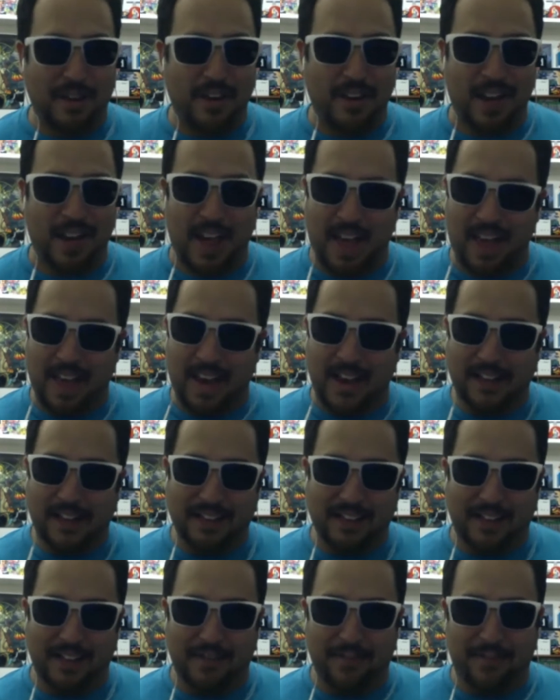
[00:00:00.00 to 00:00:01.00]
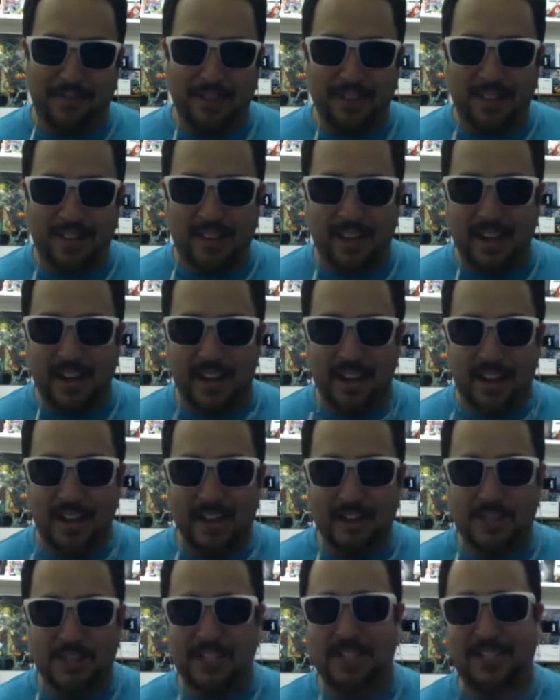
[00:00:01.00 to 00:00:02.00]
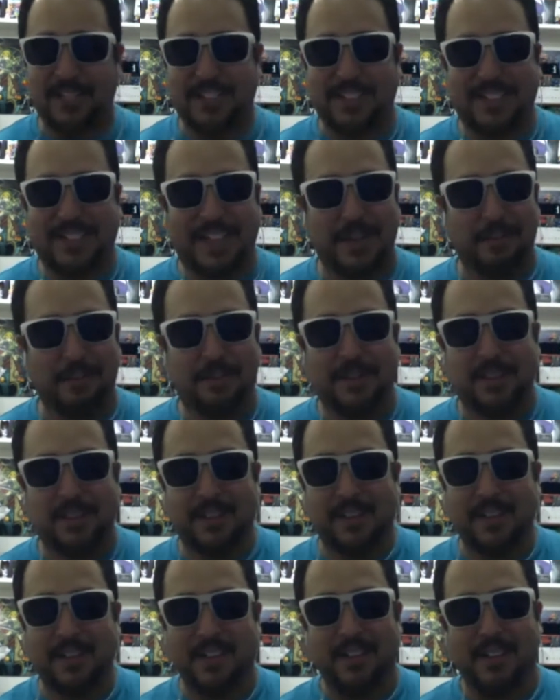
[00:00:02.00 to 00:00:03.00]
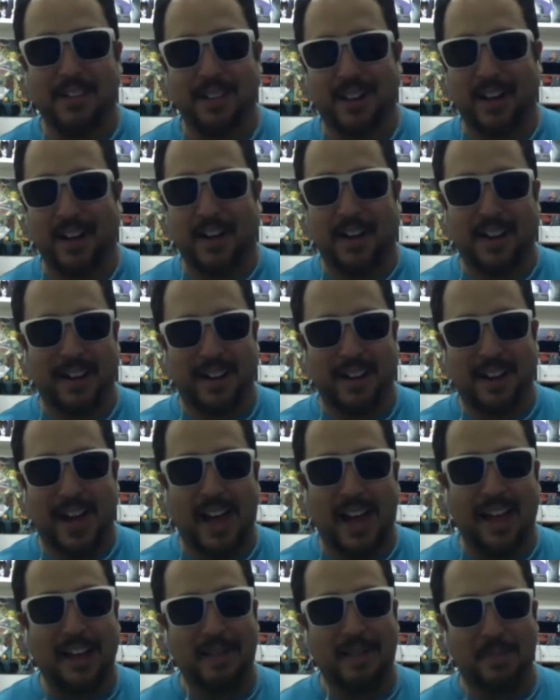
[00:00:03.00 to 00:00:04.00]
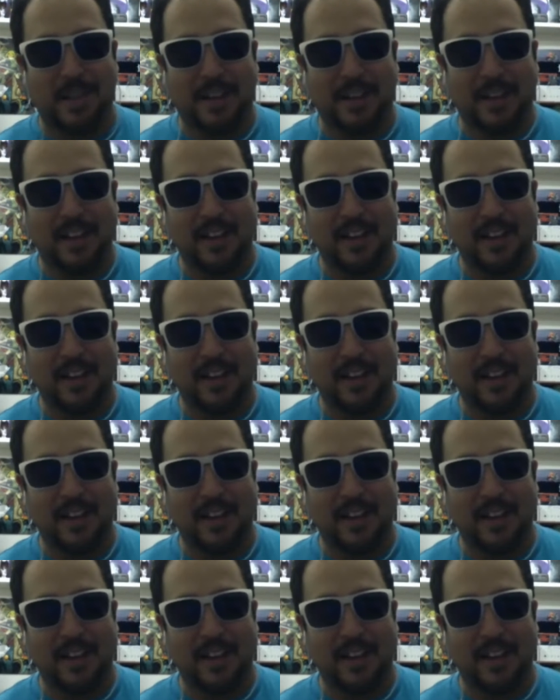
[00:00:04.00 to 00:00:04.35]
And I feel like she skipped an enemy,